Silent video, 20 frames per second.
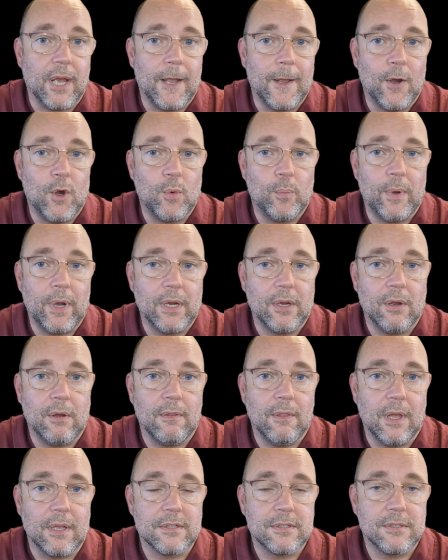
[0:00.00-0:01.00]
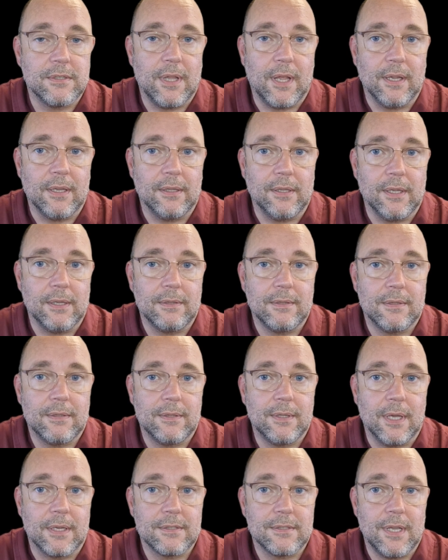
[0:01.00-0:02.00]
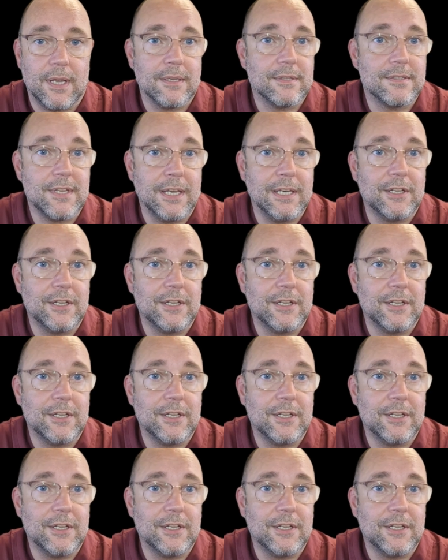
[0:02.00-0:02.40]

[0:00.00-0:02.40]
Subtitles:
I hope I got that slight